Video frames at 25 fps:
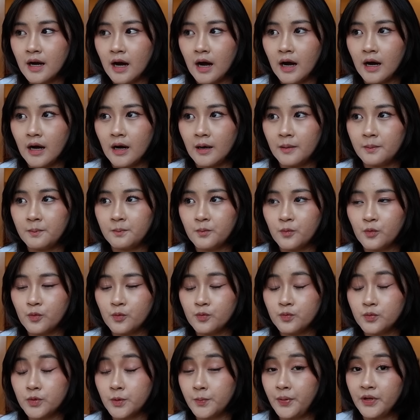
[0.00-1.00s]
Um,
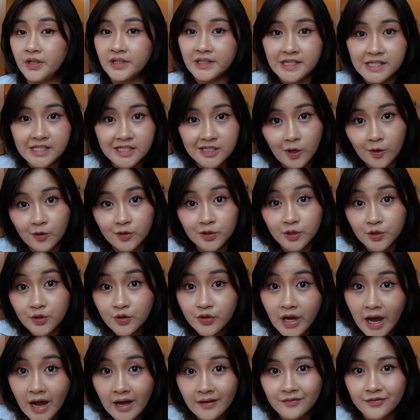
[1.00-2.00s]
the police don't
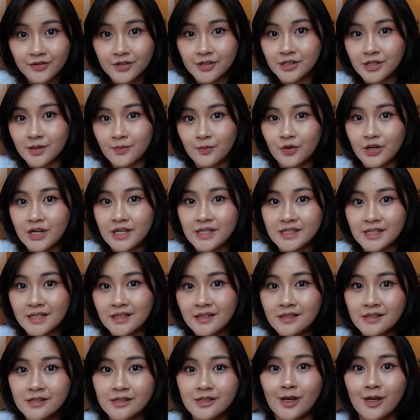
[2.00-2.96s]
do that for some reason.